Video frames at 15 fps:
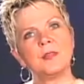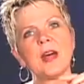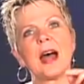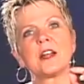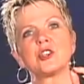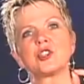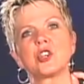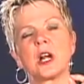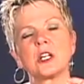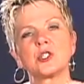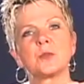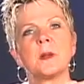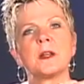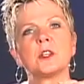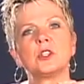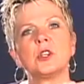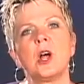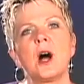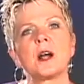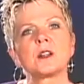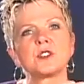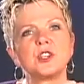that judgment
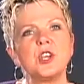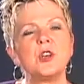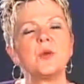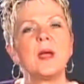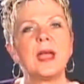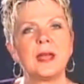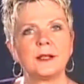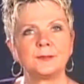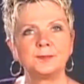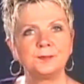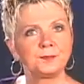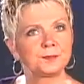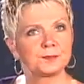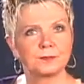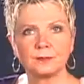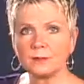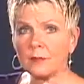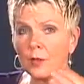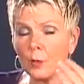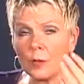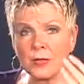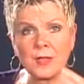locks you in
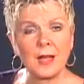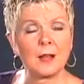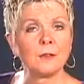with the